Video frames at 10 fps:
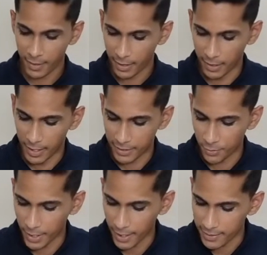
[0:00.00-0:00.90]
Next,
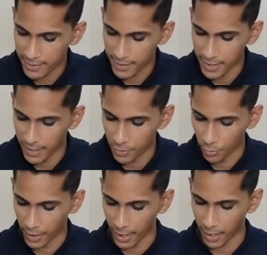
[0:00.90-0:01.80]
we can see that
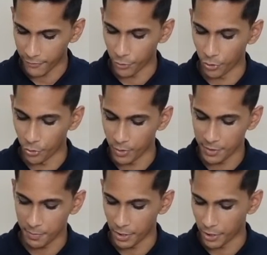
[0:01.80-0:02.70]
we have your
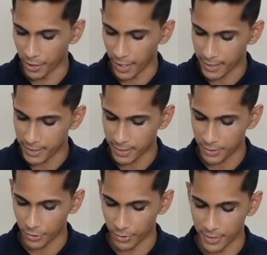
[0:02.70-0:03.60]
USB connector.
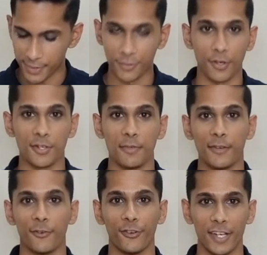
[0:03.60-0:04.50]
So this is going to be
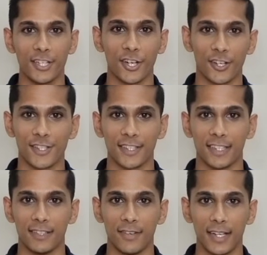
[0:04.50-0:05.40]
for recharging the
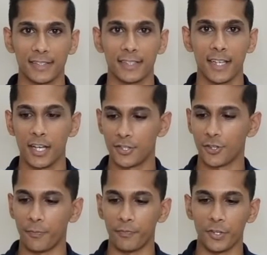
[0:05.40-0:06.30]
device.
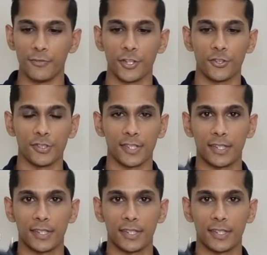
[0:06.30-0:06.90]
So you've got your South